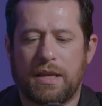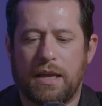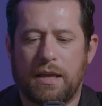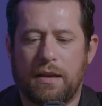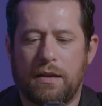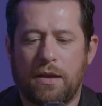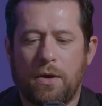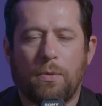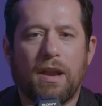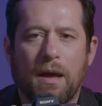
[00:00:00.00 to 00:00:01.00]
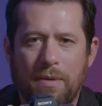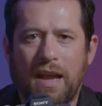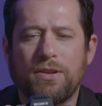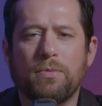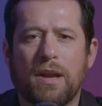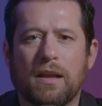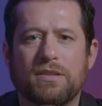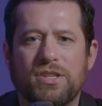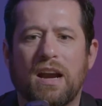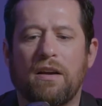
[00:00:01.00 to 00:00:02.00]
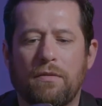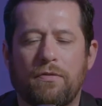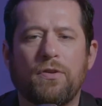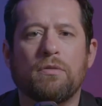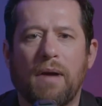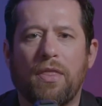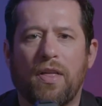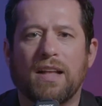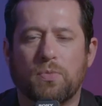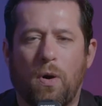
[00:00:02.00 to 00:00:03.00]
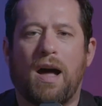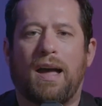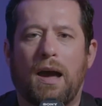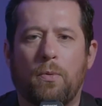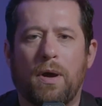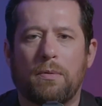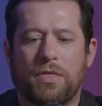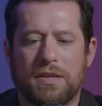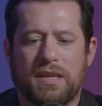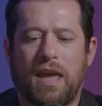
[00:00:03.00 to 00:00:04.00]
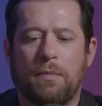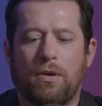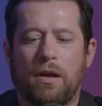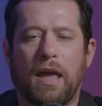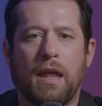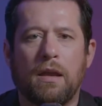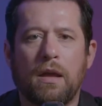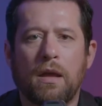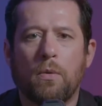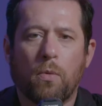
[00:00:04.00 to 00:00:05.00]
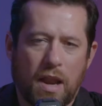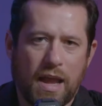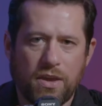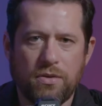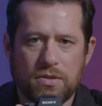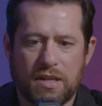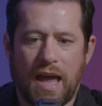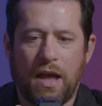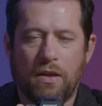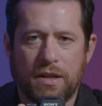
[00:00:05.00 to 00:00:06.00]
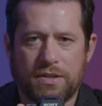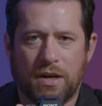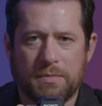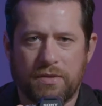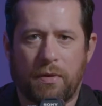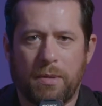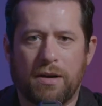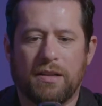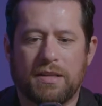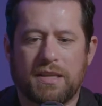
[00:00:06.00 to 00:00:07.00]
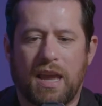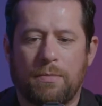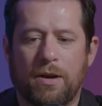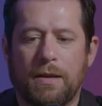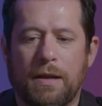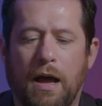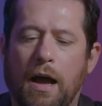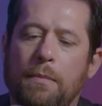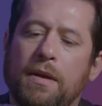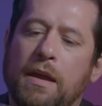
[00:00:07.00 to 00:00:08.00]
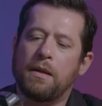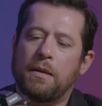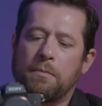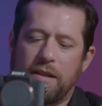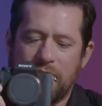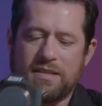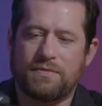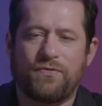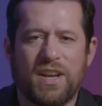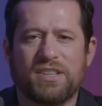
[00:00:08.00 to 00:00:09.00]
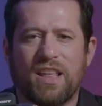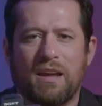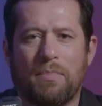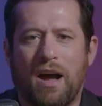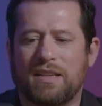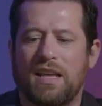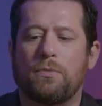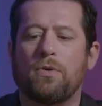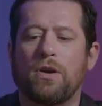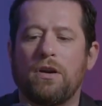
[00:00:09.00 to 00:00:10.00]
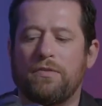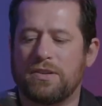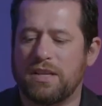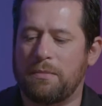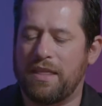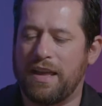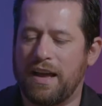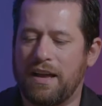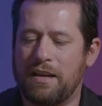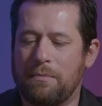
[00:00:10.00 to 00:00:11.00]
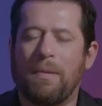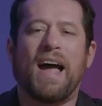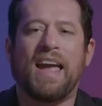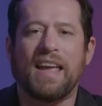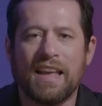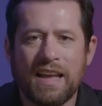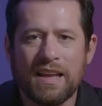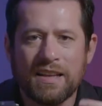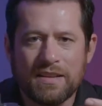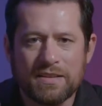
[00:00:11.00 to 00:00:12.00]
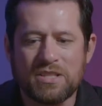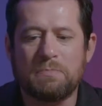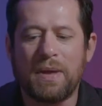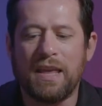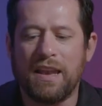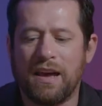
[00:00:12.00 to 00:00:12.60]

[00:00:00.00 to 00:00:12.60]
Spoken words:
and whatnot, but I do want to share a few of my thoughts why I went with this camera and what I use now in terms of a mirrorless camera. But let's finish the unboxing and we'll go over some of the my spin